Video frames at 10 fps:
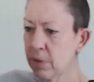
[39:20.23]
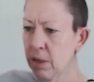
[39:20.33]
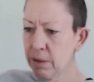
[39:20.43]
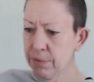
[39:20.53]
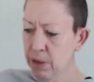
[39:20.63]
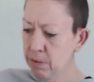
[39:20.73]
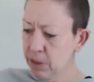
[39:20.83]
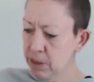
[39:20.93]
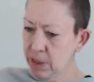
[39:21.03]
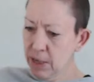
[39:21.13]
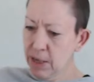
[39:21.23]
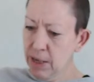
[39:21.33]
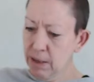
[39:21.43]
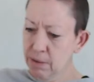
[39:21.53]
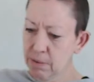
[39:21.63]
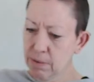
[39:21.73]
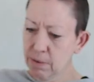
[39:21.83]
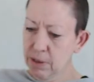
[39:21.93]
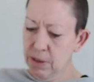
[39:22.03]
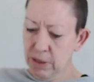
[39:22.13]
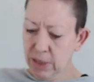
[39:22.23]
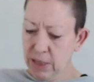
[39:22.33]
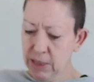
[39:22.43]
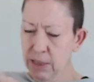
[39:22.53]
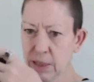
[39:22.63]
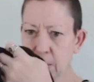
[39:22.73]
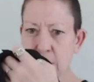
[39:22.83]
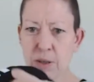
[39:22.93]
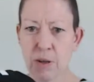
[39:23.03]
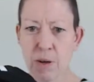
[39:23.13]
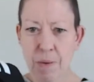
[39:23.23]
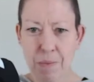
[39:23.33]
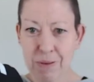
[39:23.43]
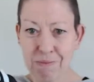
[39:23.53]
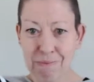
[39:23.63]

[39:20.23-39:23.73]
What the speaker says: have no idea. This is an Adidas top.